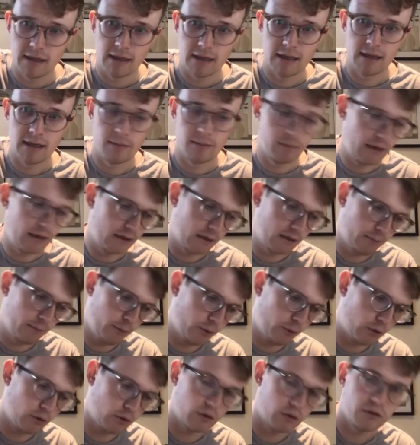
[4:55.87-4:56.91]
add the
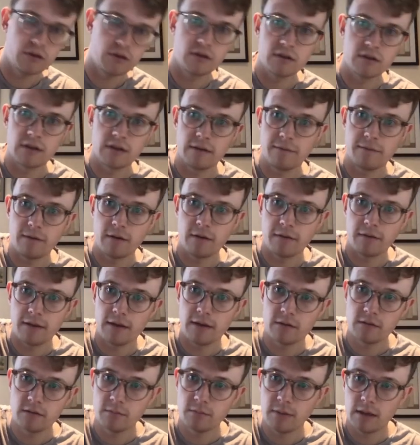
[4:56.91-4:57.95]
book cost, say
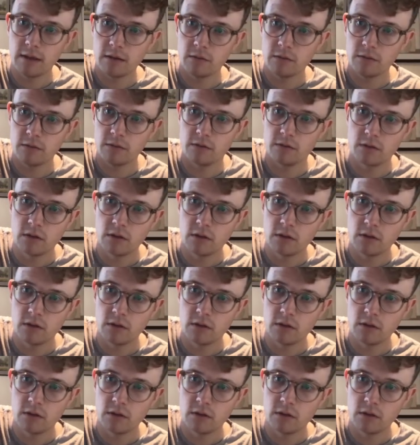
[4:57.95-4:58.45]
£5,000.